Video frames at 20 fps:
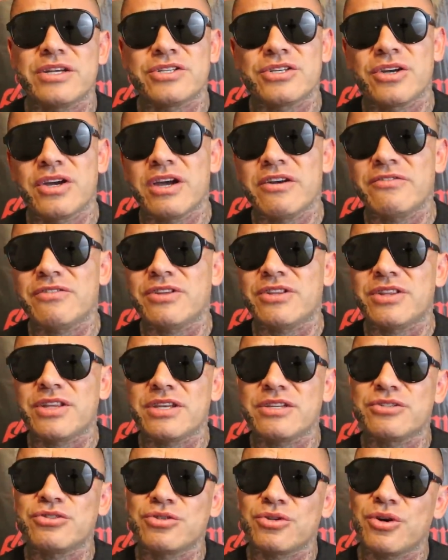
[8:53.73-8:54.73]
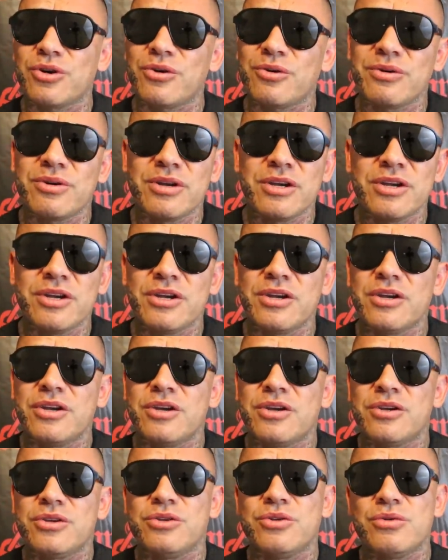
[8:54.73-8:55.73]
I share everything so
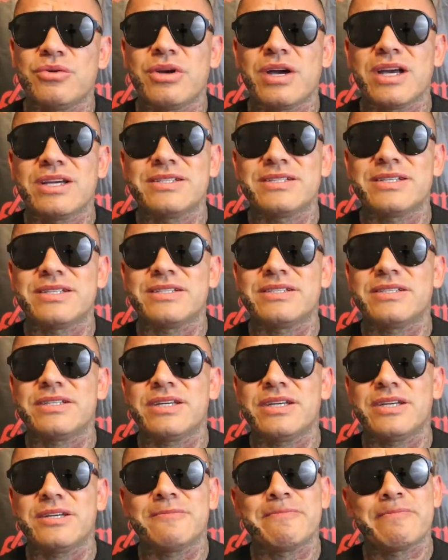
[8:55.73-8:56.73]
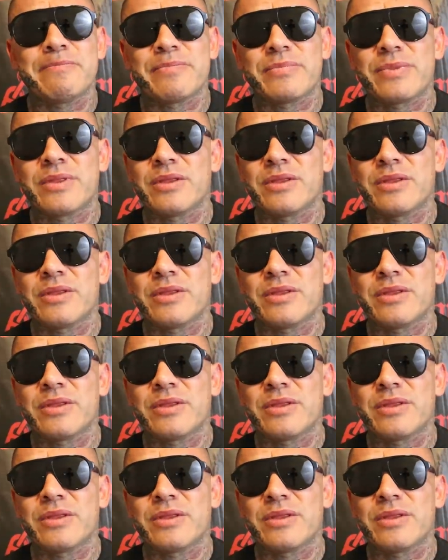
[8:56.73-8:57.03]
you guys can see